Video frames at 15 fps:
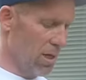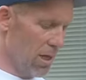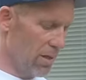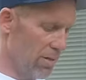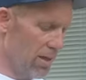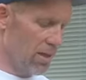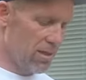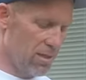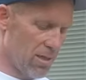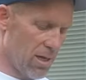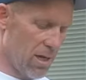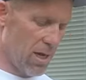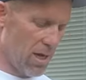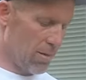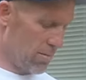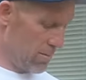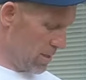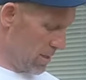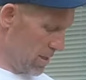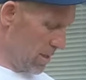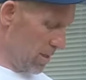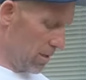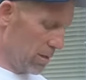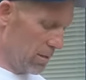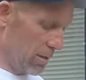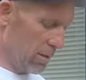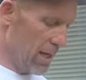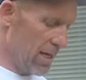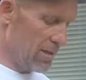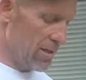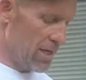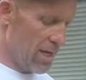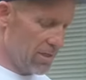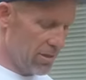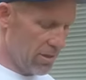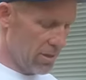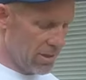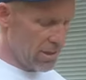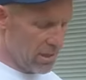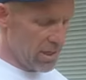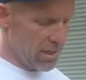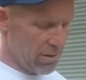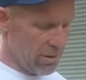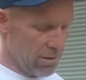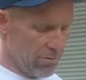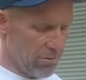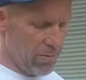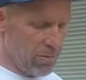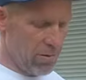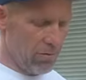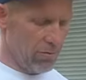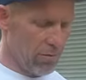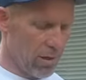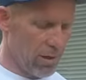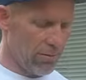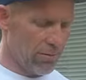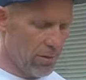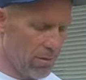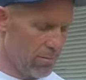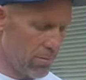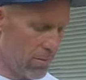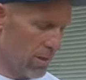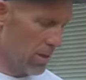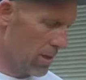And these um, lead test you can see you can remove one of them